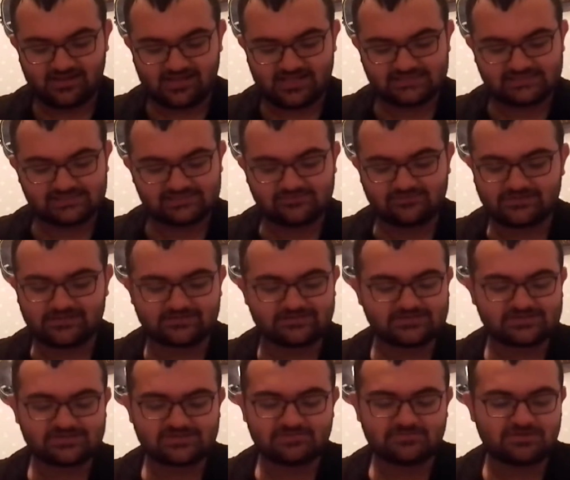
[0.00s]
I squirt out
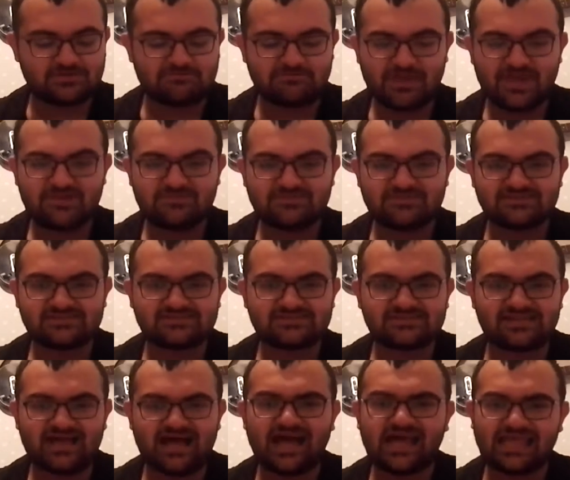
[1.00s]
so many
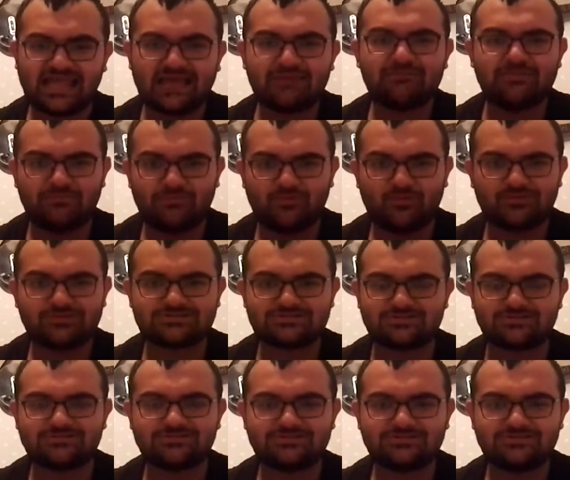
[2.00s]
babies, I am
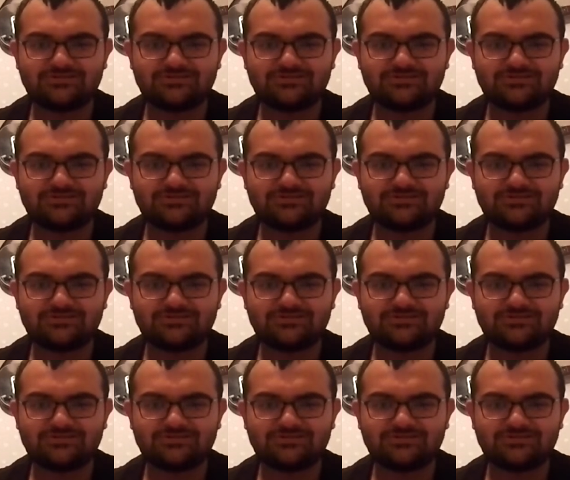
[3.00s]
immortal.